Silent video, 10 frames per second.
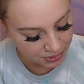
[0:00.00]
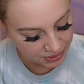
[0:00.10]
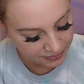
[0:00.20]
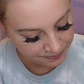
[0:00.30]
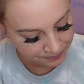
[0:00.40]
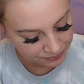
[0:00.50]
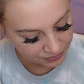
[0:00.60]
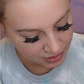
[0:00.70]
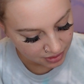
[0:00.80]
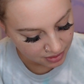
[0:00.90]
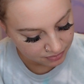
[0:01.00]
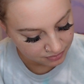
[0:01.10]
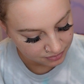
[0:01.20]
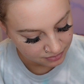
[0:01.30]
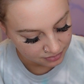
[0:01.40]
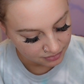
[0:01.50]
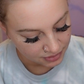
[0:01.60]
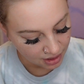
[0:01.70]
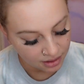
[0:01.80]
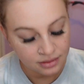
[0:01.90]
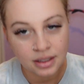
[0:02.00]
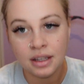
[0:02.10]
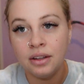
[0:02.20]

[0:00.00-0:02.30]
But um, yeah, it